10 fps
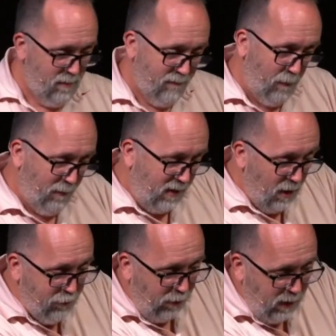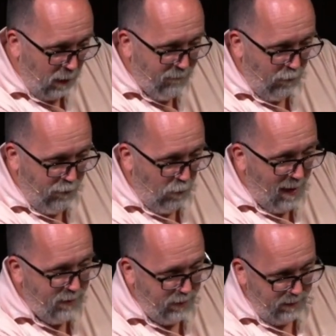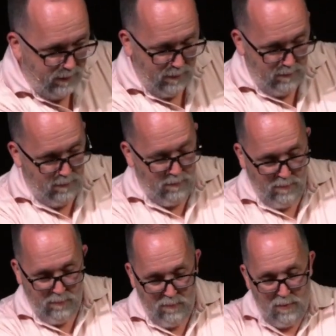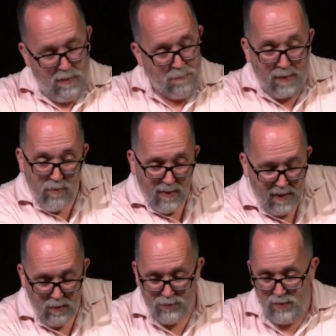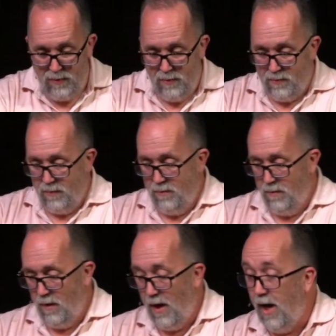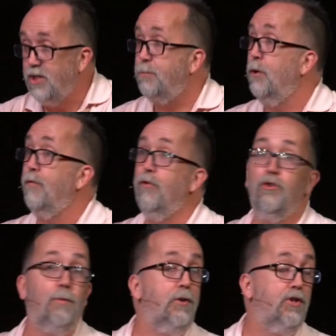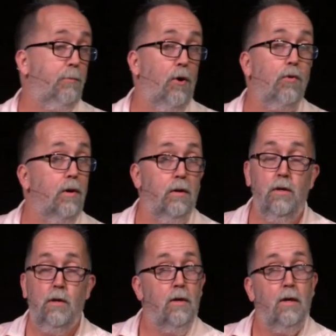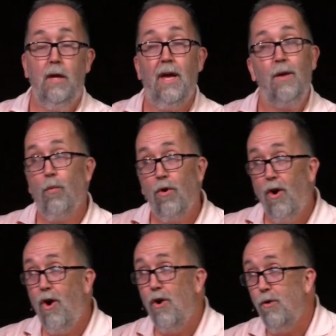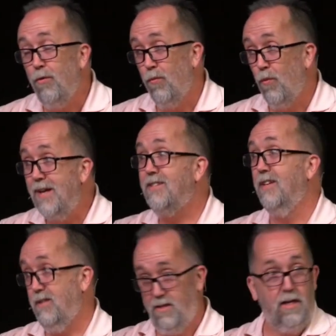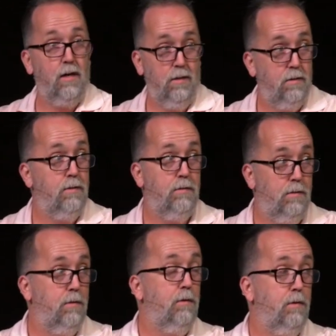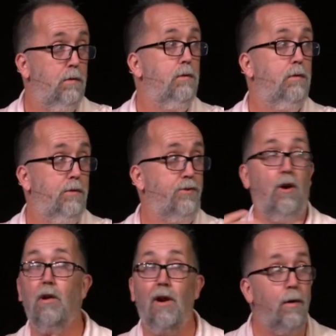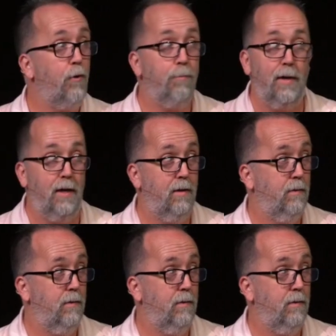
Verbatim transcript: from the country club for the righteous, a better analogy is a, a hospital for the spiritually broken. And we're all residents there, starting right here with me.